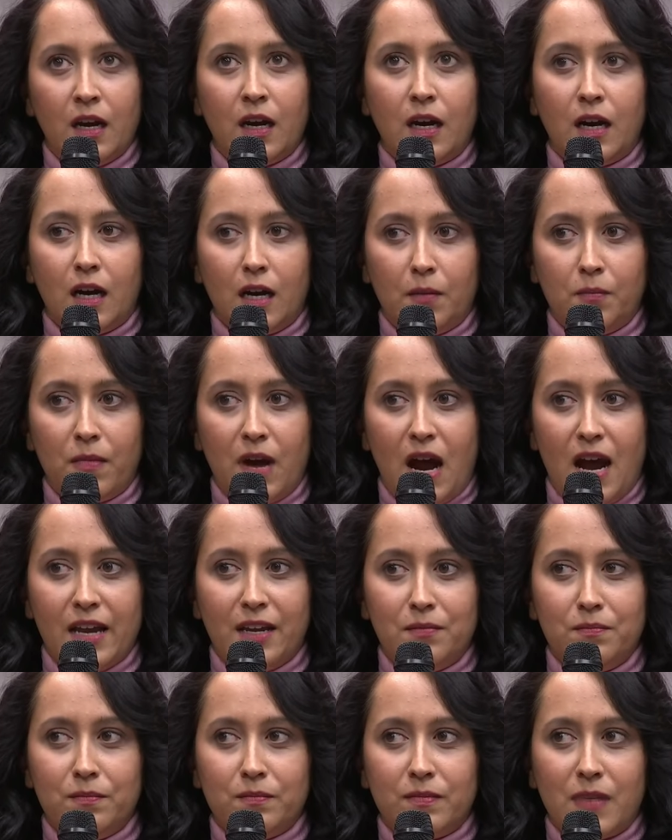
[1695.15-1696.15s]

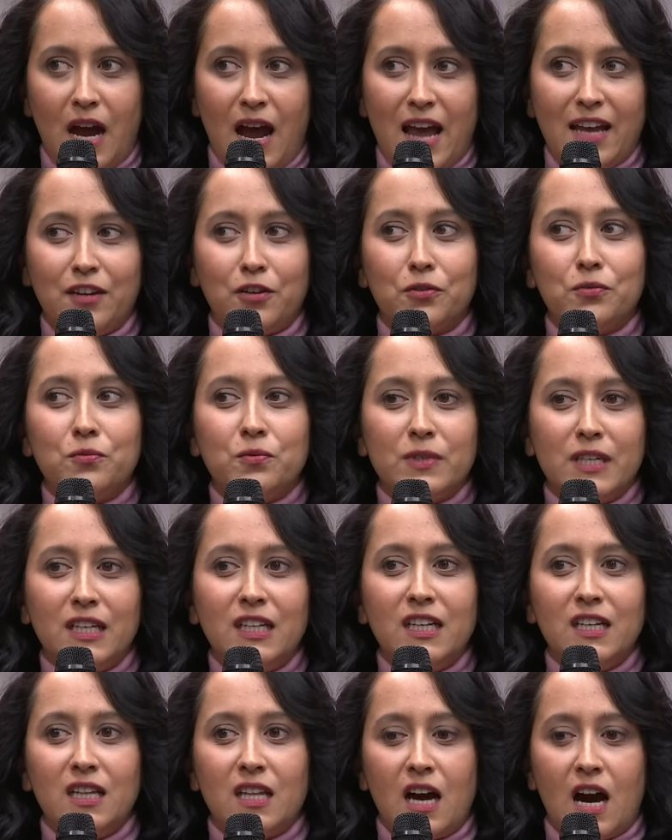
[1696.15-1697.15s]
I don't
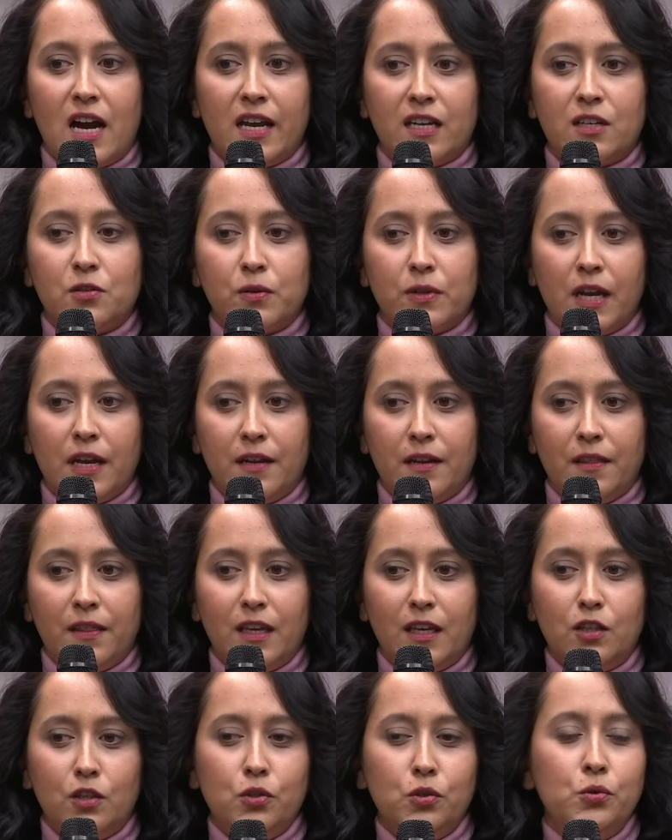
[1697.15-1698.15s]
really like creating
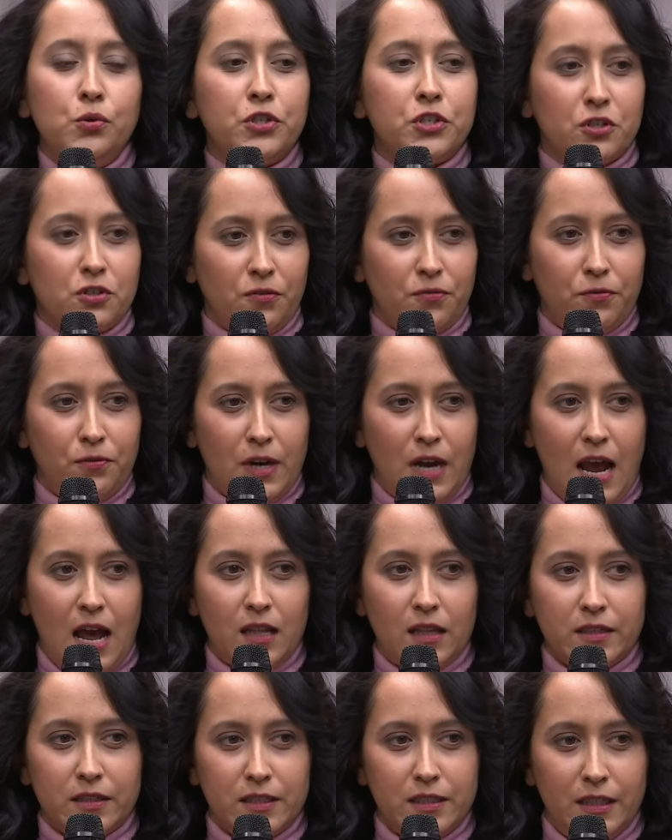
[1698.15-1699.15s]
the illusion of
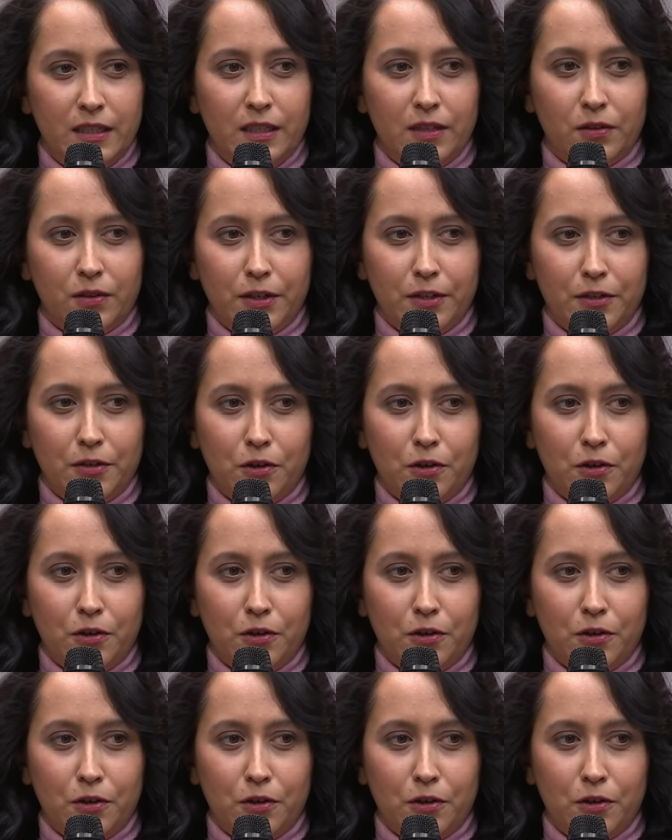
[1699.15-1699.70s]
reality or